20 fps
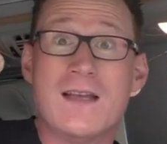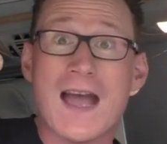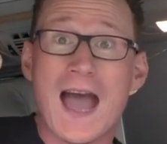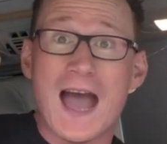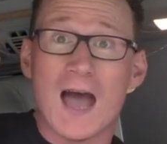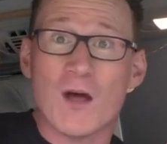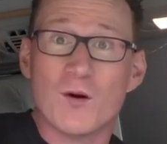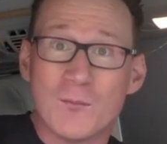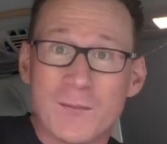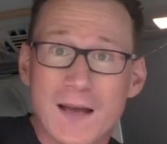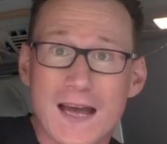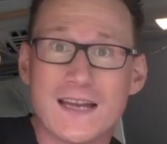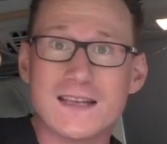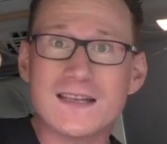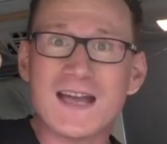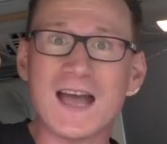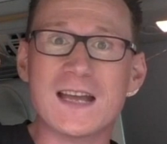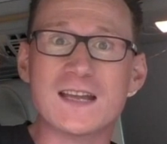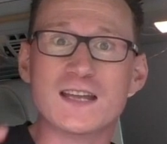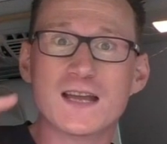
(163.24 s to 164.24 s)
How big
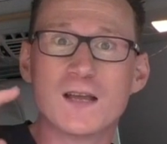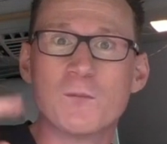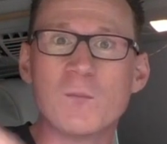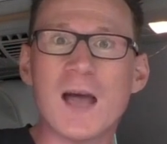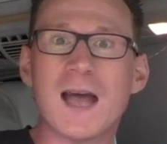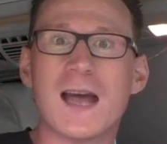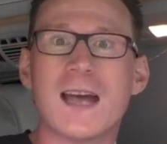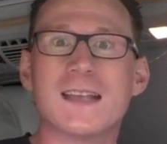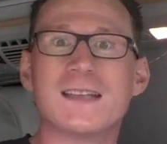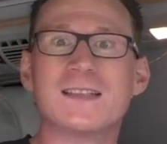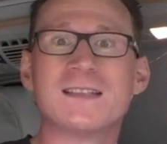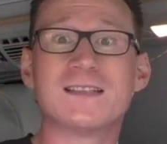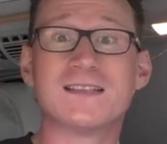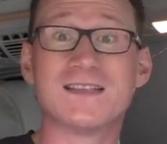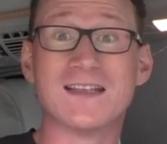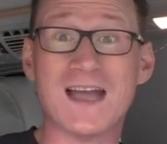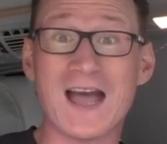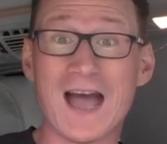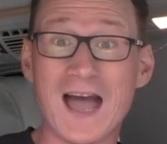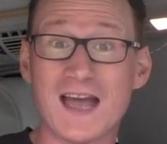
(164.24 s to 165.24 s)
that leeway is,
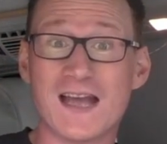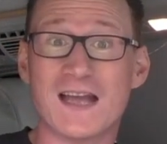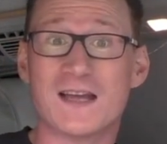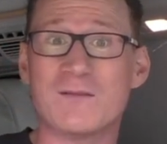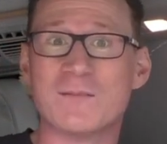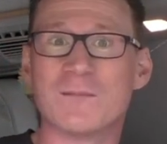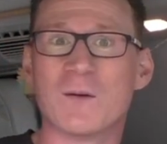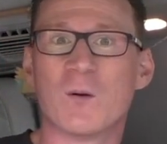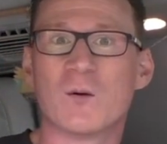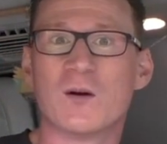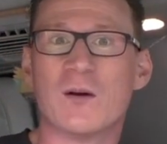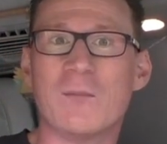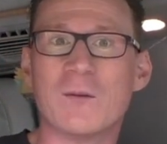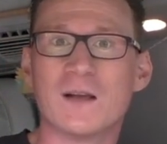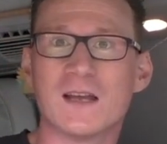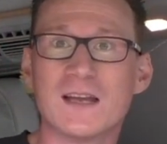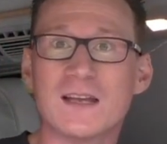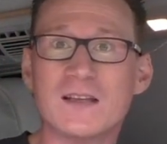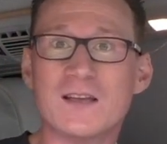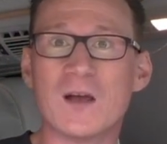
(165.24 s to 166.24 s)
I
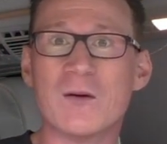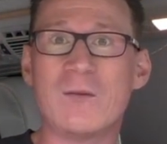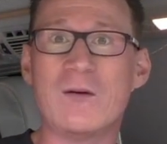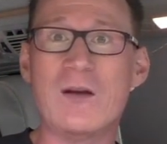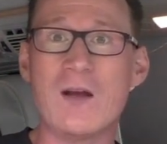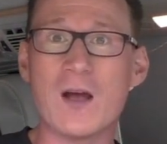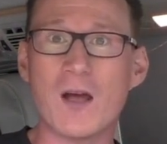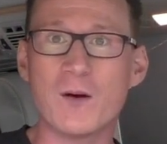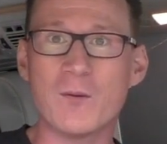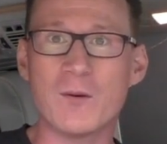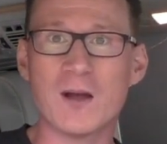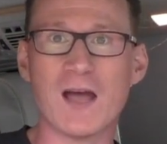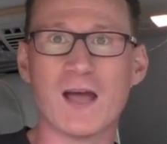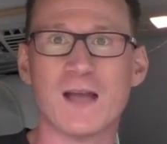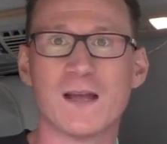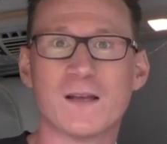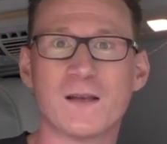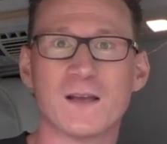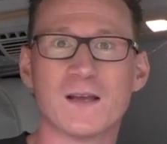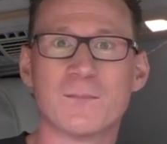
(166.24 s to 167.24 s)
unfortunately don't know,
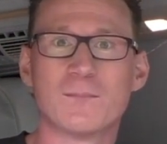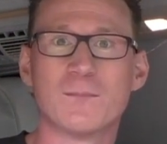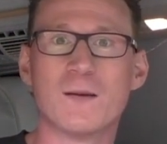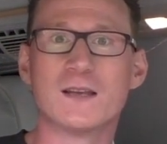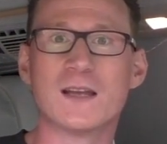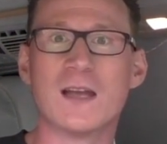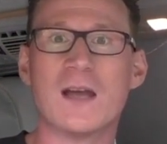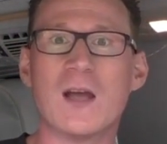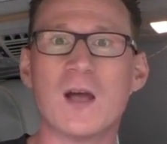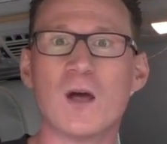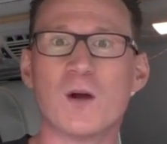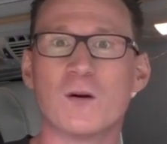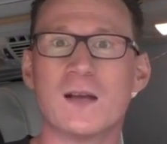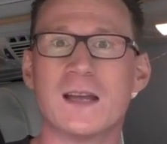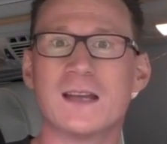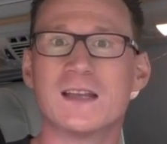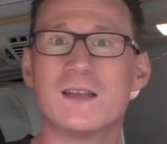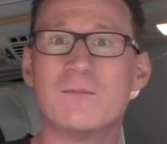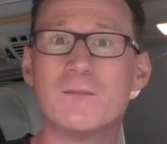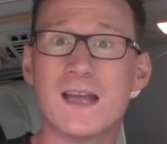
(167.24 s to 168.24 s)
but the goal
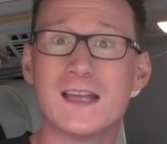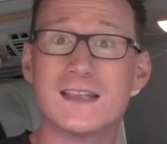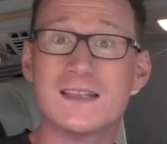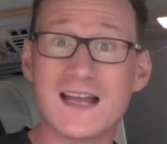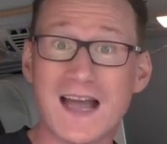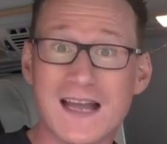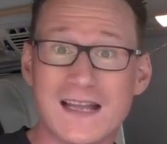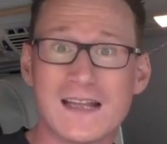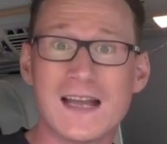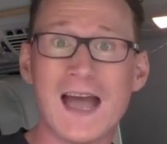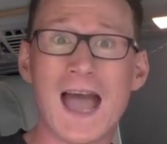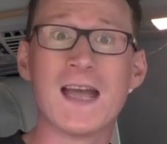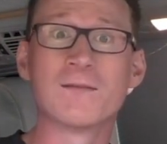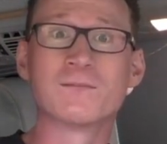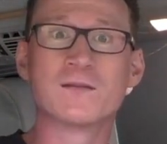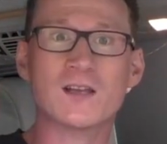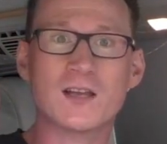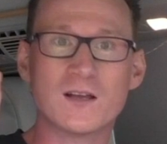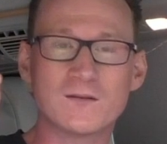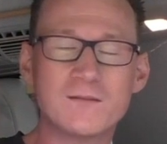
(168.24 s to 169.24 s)
is to maintain an
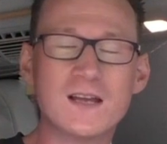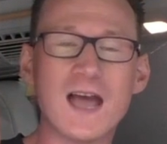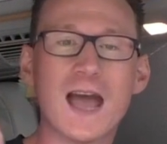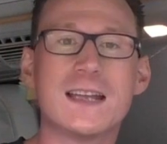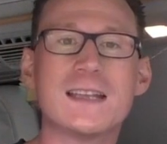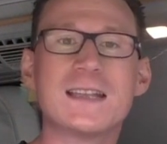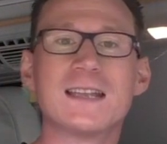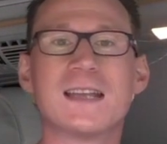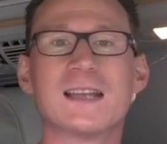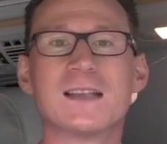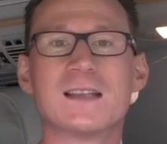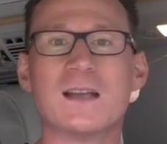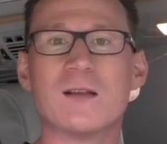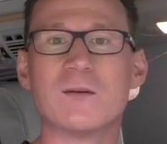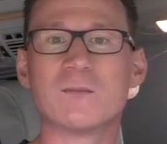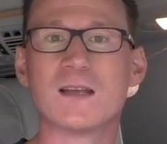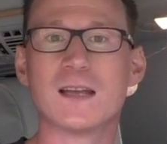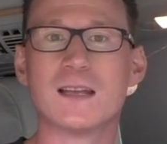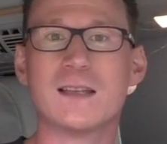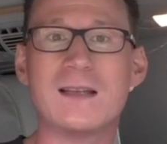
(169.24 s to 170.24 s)
average of 19
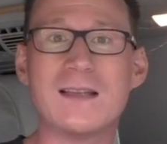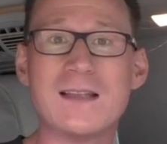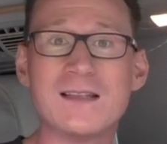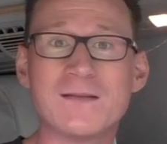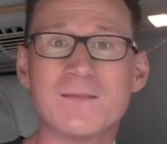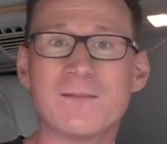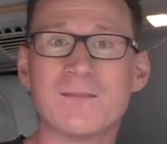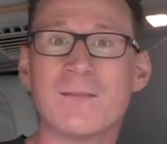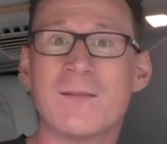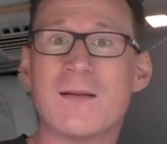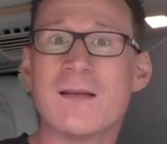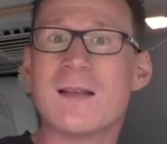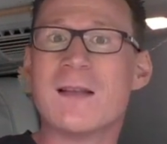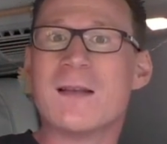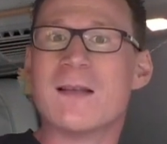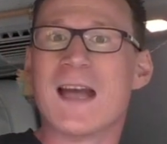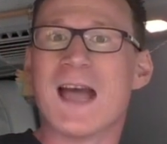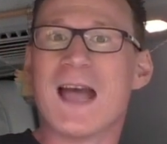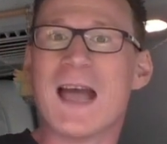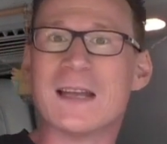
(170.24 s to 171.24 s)
degrees,
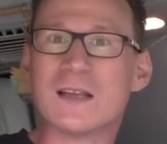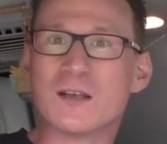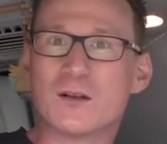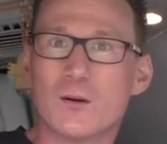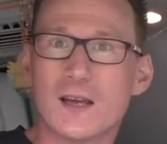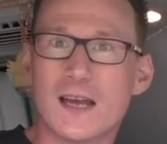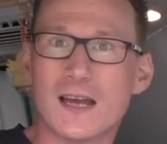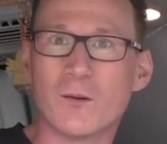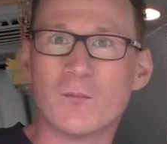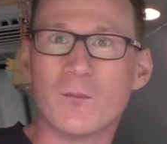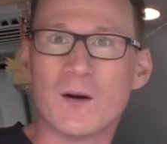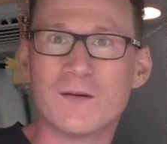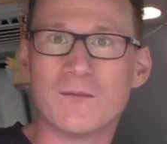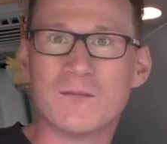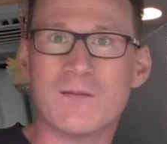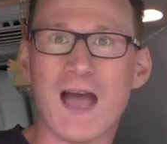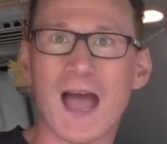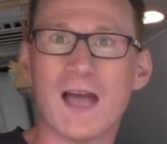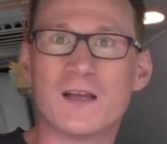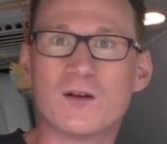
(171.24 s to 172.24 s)
naturally with
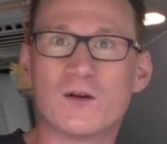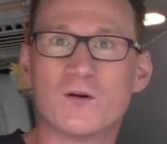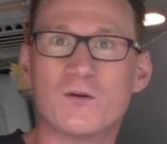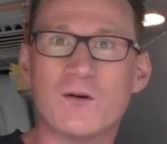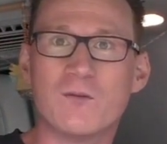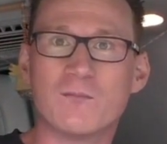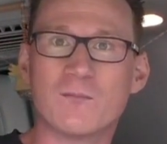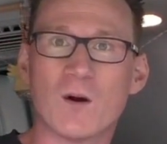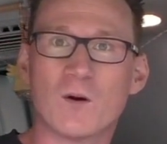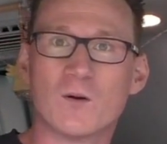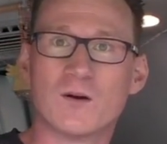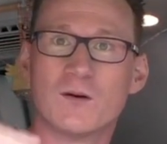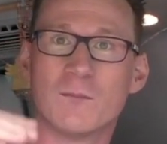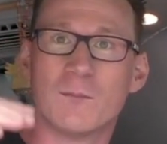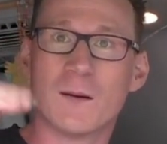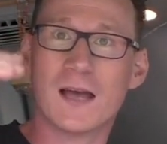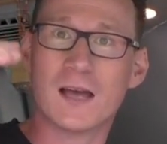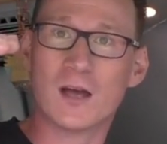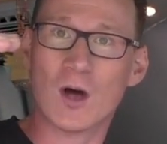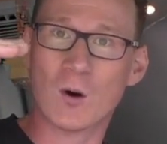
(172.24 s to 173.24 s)
values both
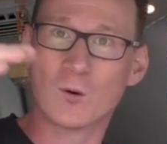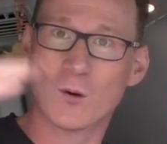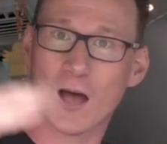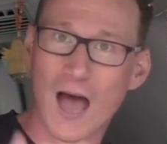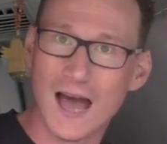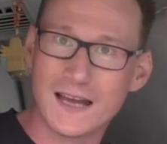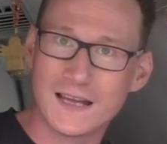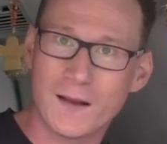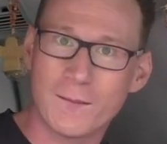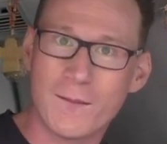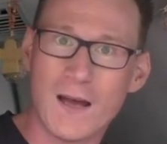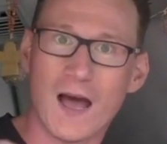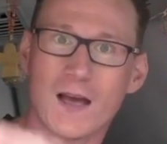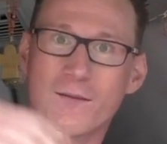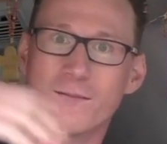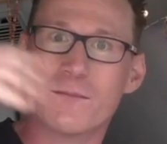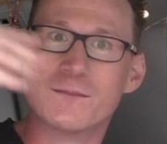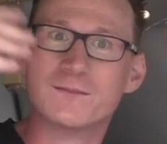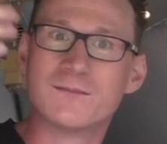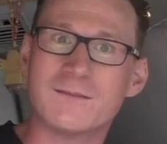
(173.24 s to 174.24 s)
below and
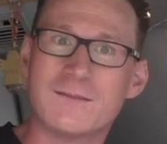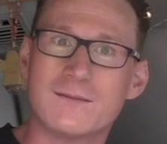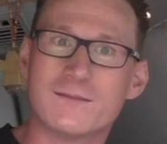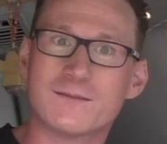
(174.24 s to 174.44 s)
above.